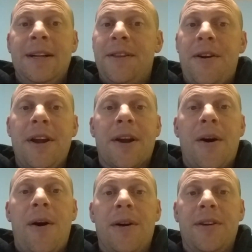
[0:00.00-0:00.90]
there you
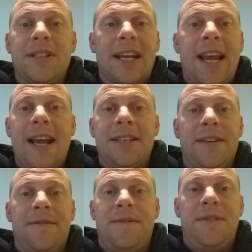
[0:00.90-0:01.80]
go. There's a case
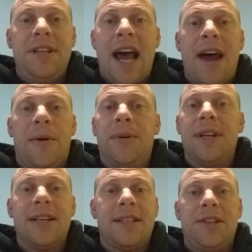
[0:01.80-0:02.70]
of not
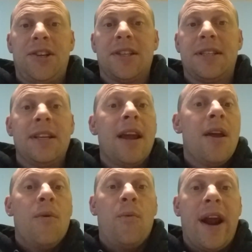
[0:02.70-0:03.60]
only is it just
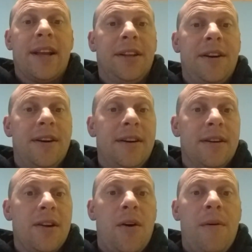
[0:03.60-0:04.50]
regular,
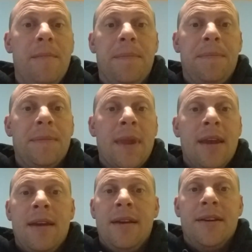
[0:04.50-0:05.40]
you know,
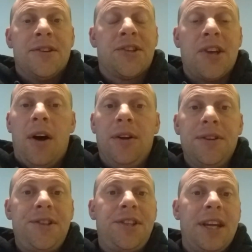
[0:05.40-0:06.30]

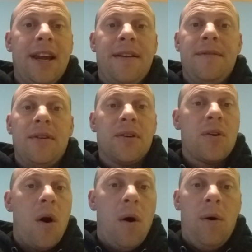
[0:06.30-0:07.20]
salts and
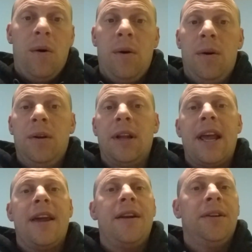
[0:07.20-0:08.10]
coal
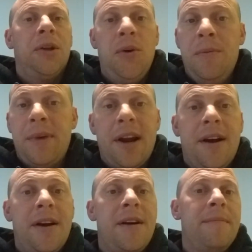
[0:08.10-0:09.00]
and
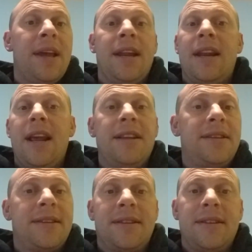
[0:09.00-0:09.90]
aluminum and
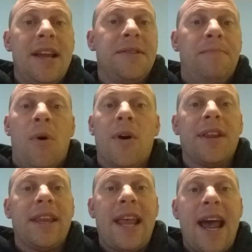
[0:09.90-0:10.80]
it's it's more
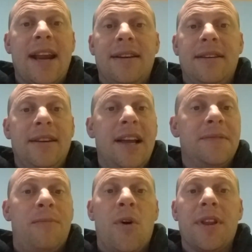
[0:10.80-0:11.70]
than that. It's
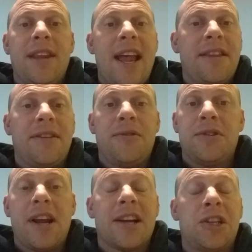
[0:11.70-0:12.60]
more than that that
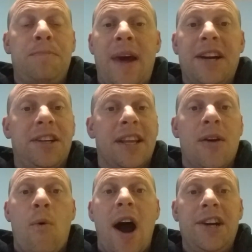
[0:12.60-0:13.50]
there's especially
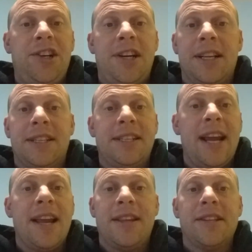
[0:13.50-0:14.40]
in Washington
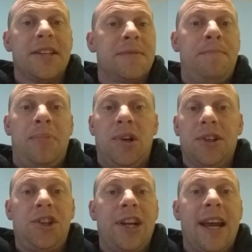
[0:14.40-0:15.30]
state. This is
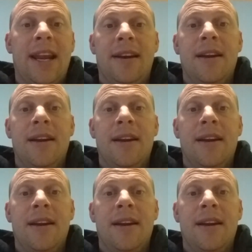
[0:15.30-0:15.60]
bullshit.